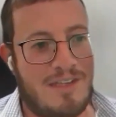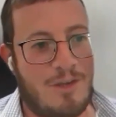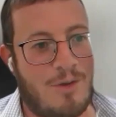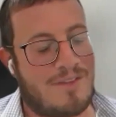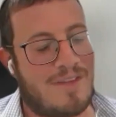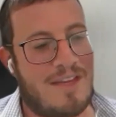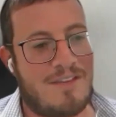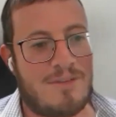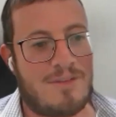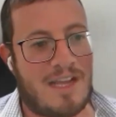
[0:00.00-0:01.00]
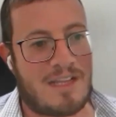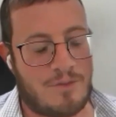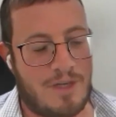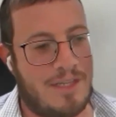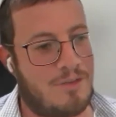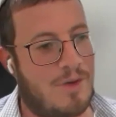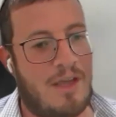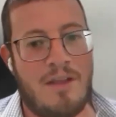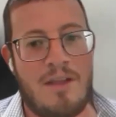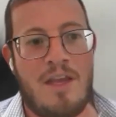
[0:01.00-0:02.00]
the USA, so it's tax-free in
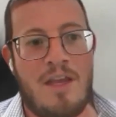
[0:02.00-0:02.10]
Israel.